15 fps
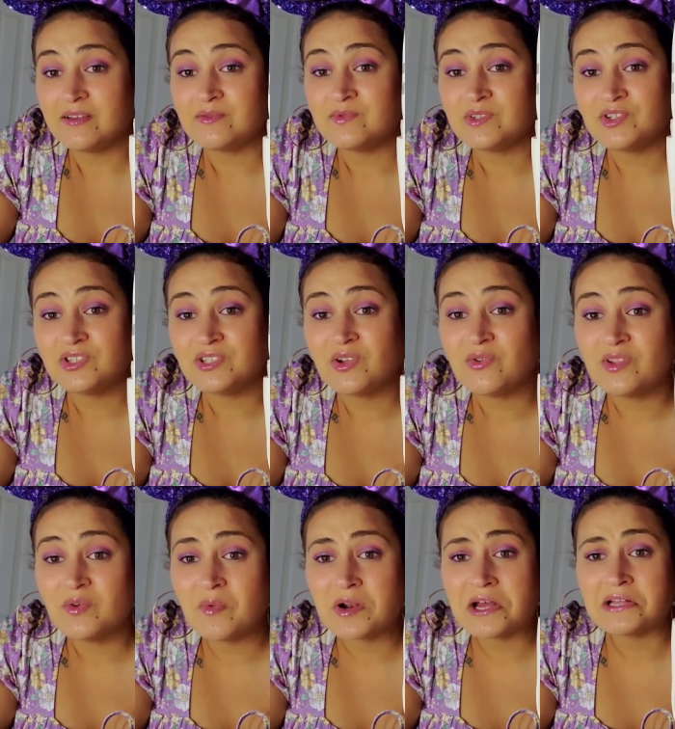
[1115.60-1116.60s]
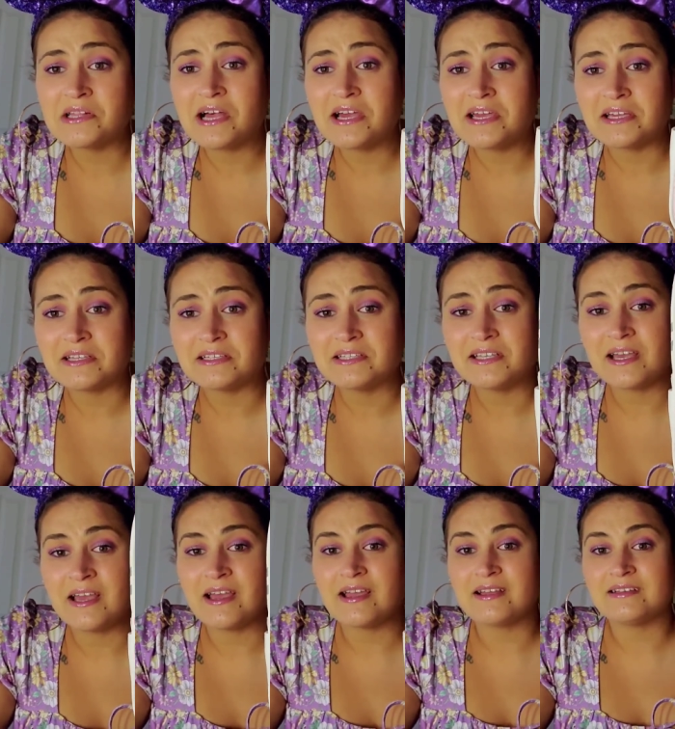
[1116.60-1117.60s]
it was just the only one I liked.
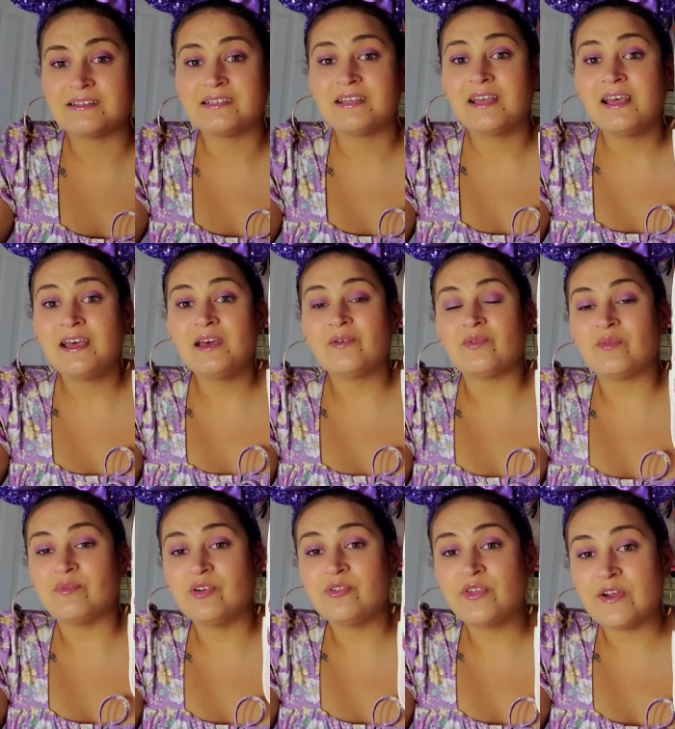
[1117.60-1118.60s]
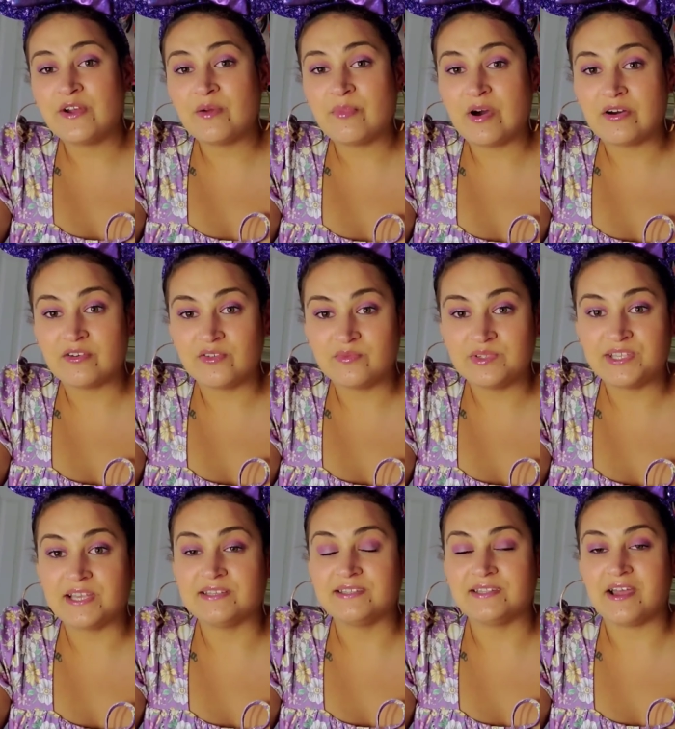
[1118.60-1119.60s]
And we're both Harry Potter
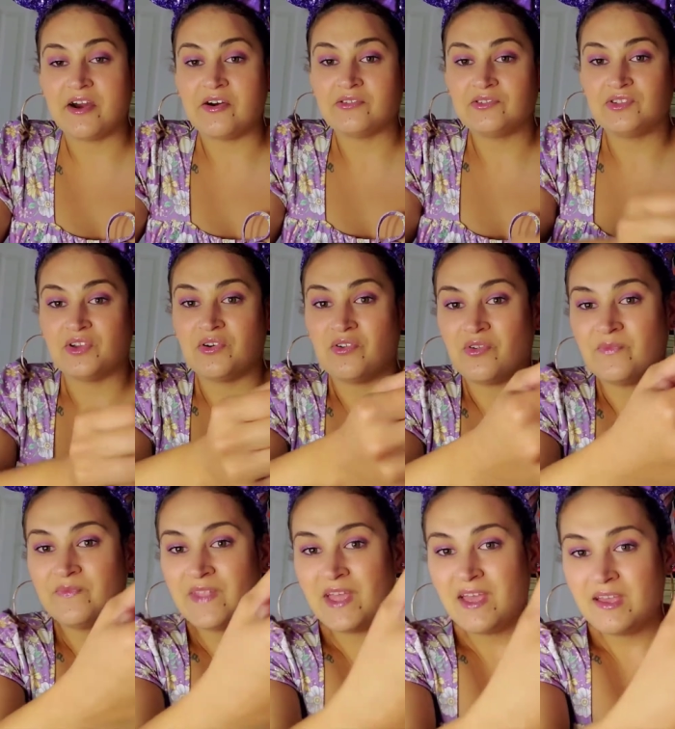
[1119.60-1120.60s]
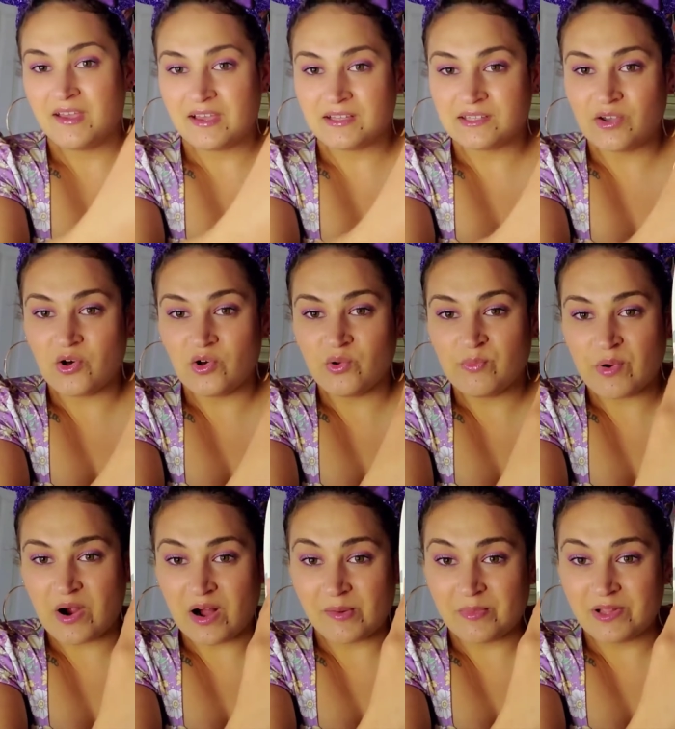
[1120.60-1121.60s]
obsessed now, so it's a whole
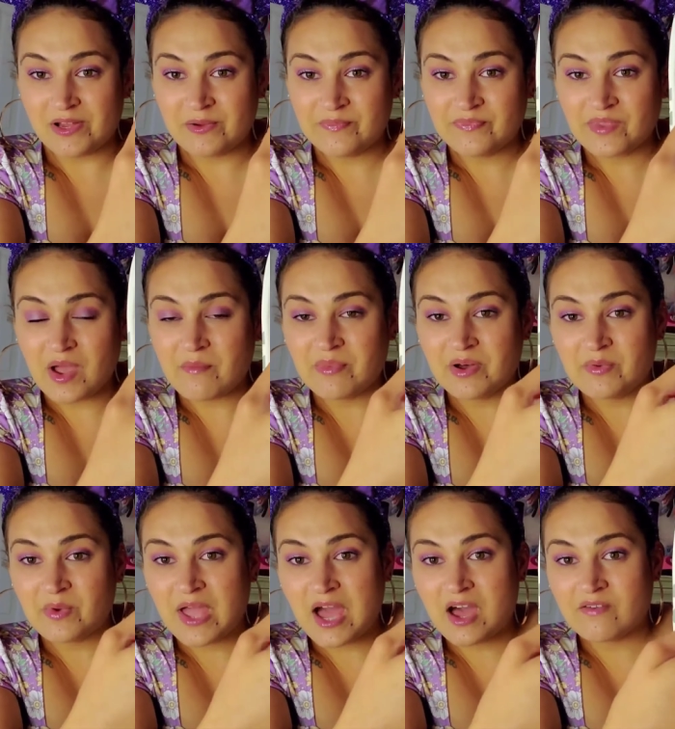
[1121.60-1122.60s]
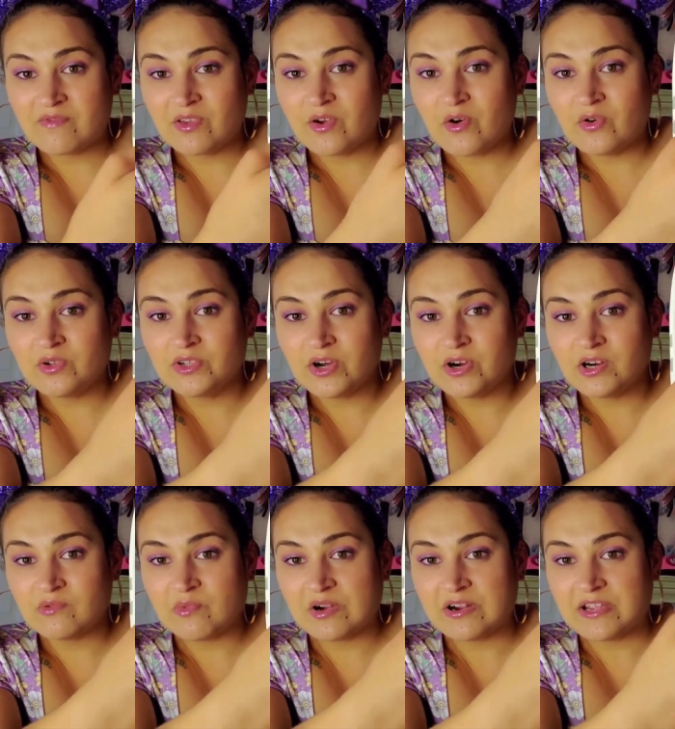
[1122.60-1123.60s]
problem. But we have the gold
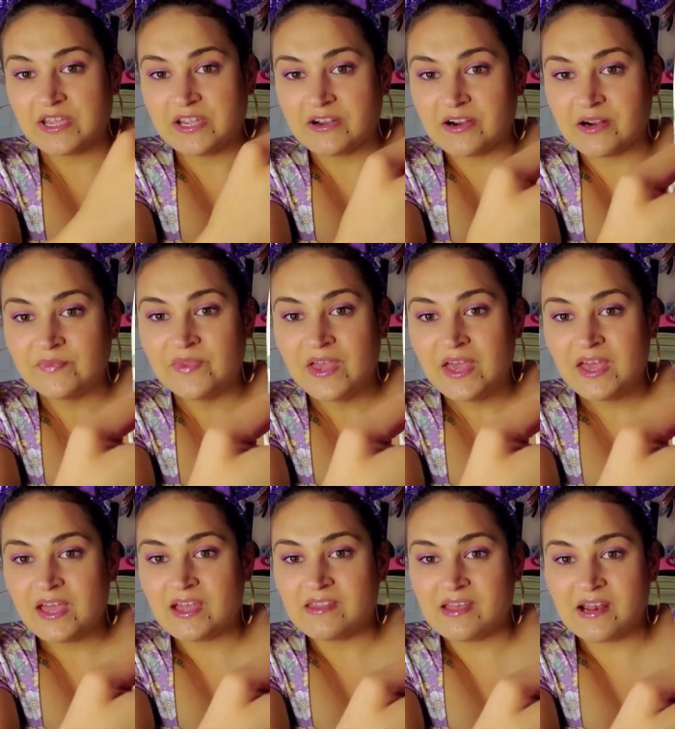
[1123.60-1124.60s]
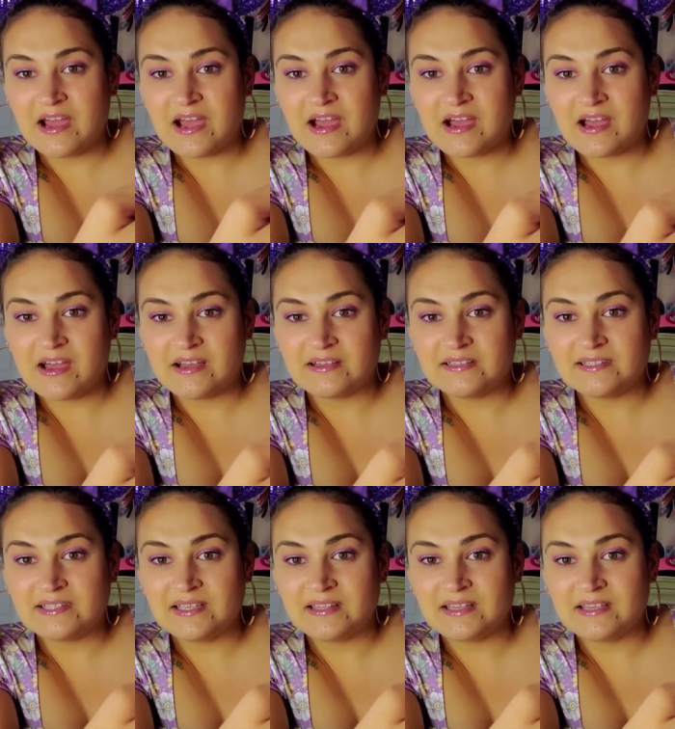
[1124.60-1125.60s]
hardware here, and then it
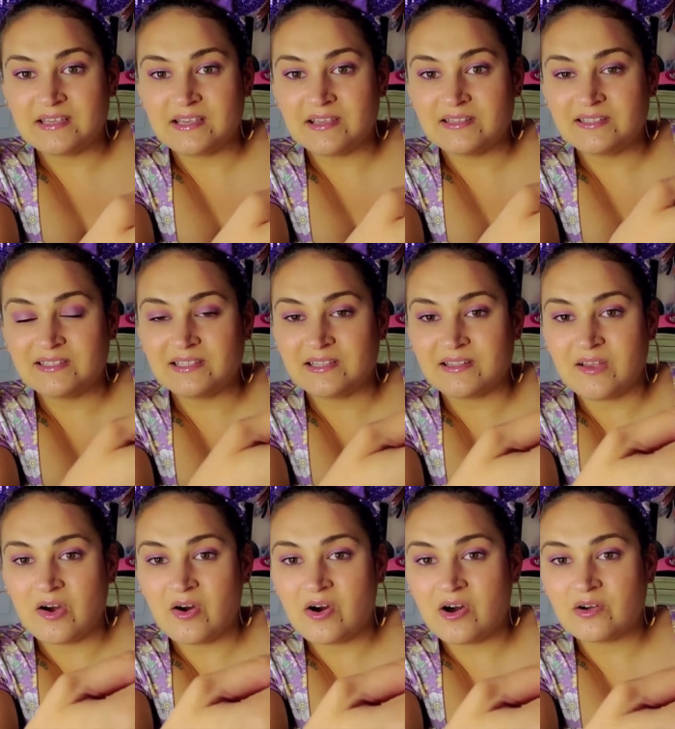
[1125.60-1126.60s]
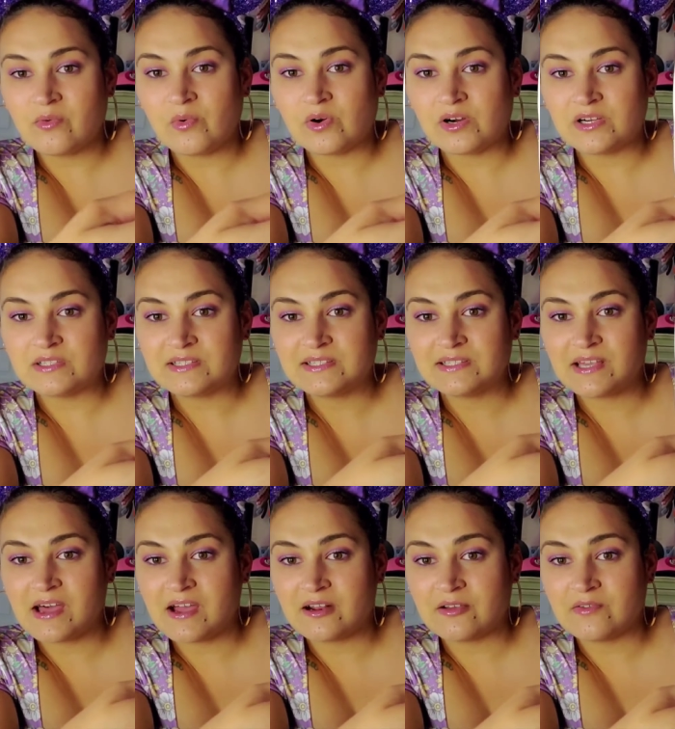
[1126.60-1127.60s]
has this Hogwarts
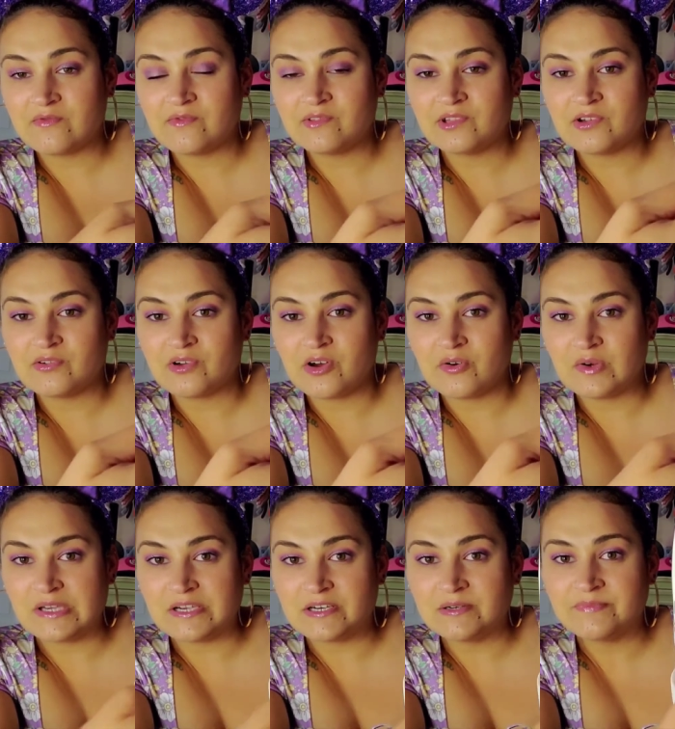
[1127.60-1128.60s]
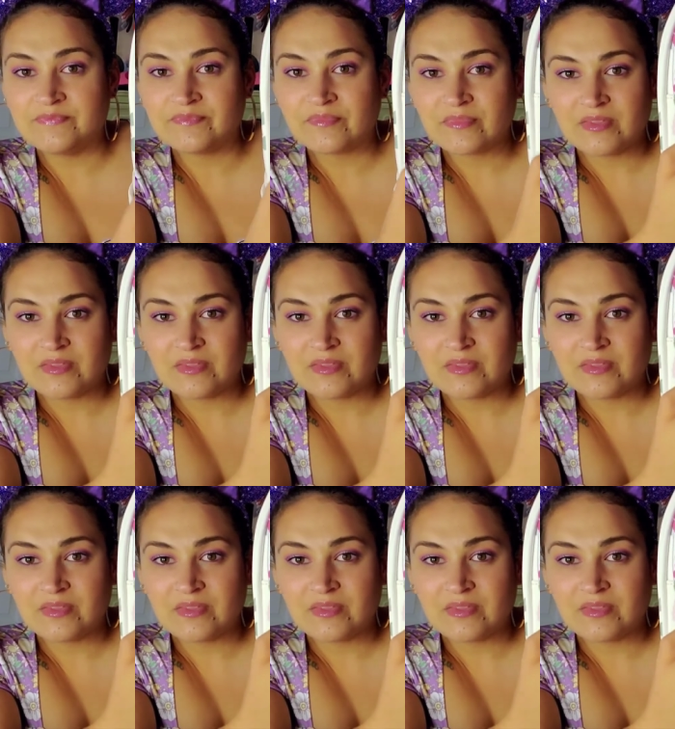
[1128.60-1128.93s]
kind of logo here.